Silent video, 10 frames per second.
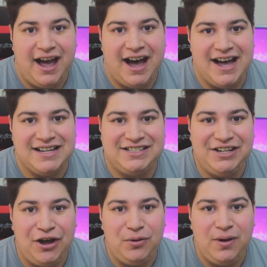
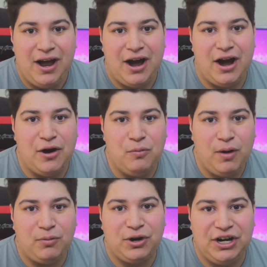
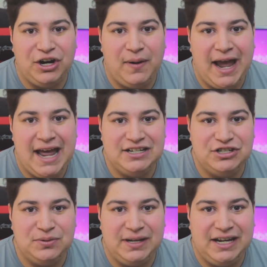What we're going to go ahead and
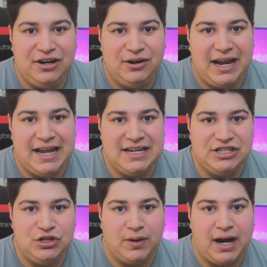do here
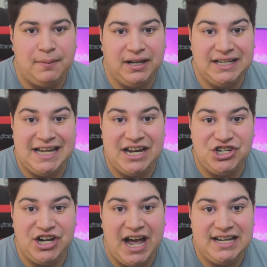is do a couple of
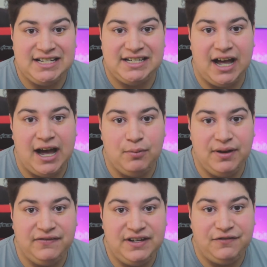test shots
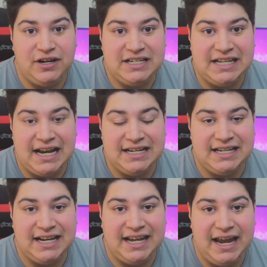with different
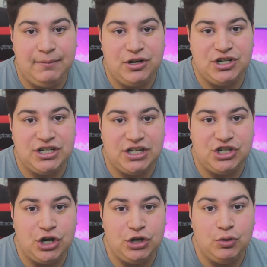settings in the camera, just to
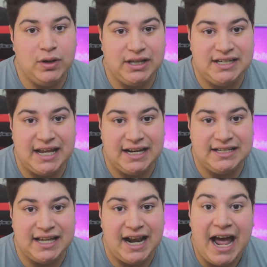show you what the
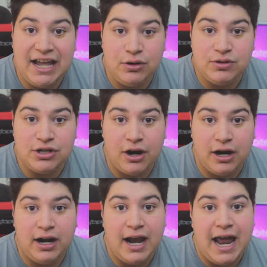settings that I use
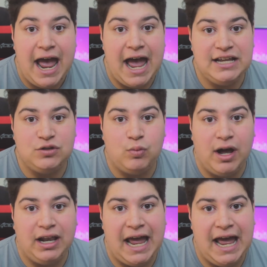are, as
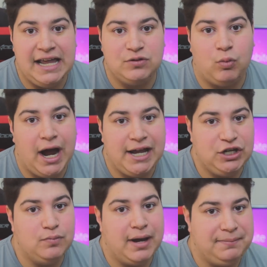well as why
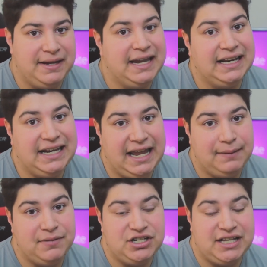you might be getting the
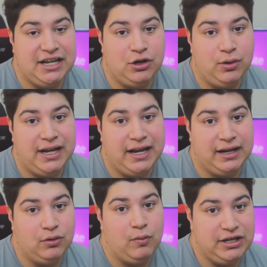image that you're
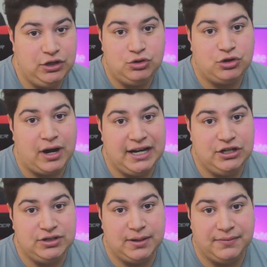getting when you try to
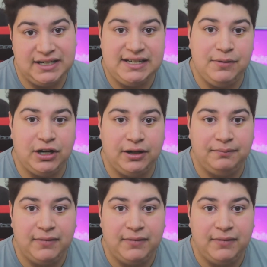do something similar.